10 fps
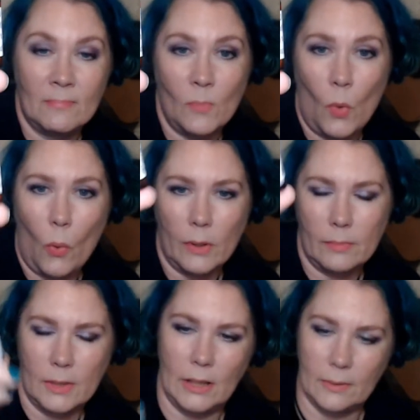or,
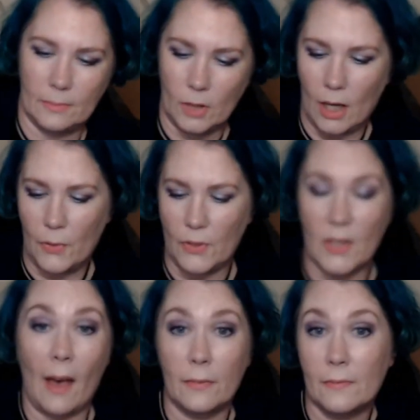you know, Goth is
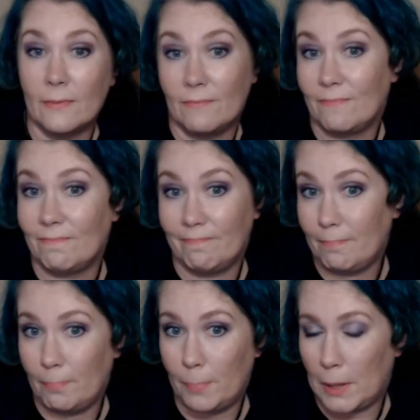
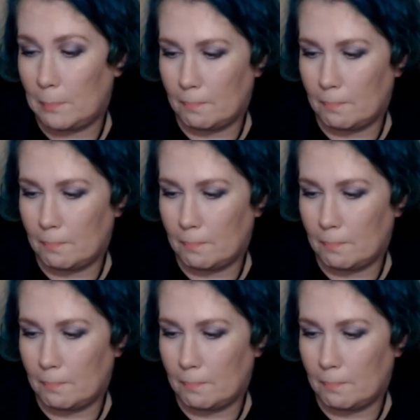F-B.